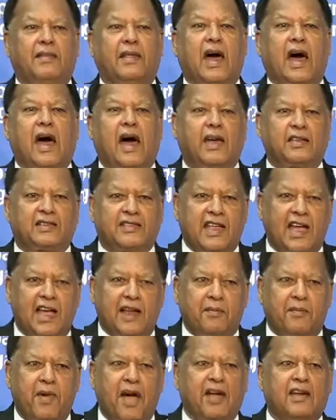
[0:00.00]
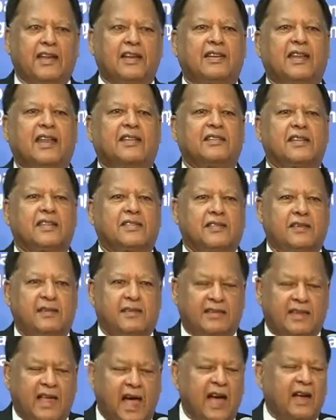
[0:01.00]
the ASEAN market, and the
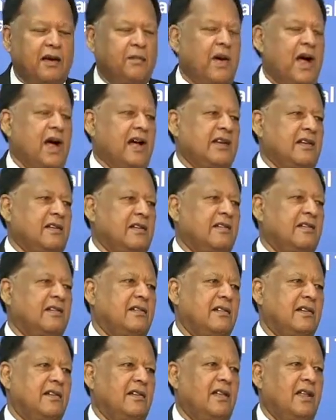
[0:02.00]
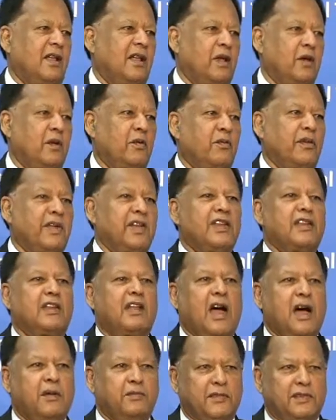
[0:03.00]
SAARC market when
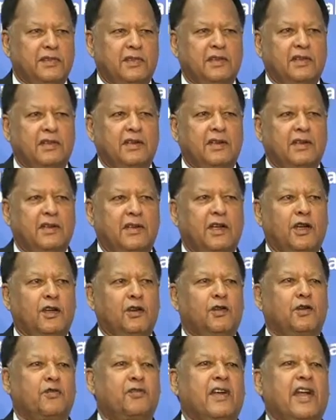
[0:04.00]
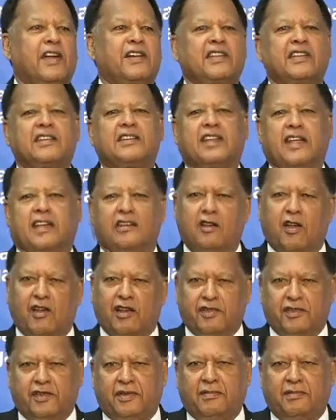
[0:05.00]
it comes to frontier
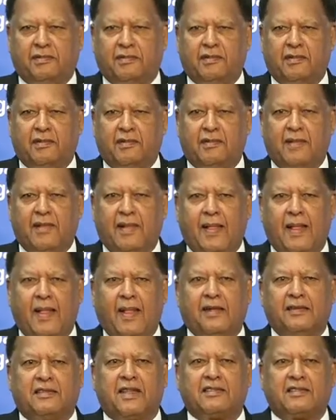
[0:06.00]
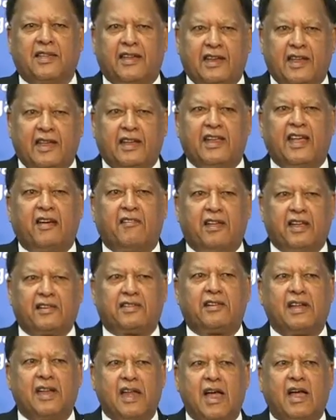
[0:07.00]
technology. That's an area where
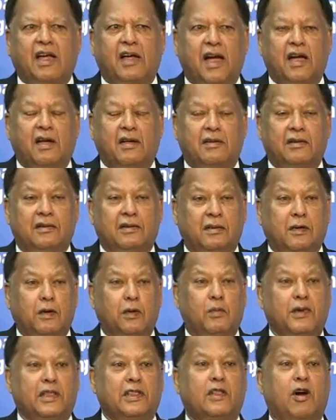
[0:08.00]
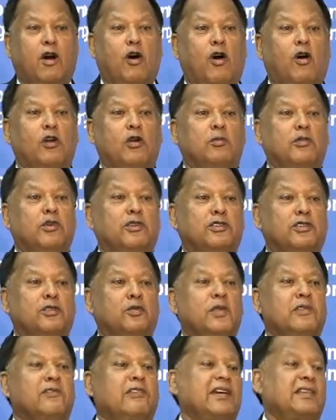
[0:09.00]
Sri Lanka, with almost
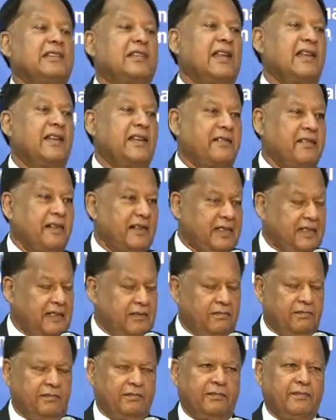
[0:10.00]
universal literacy,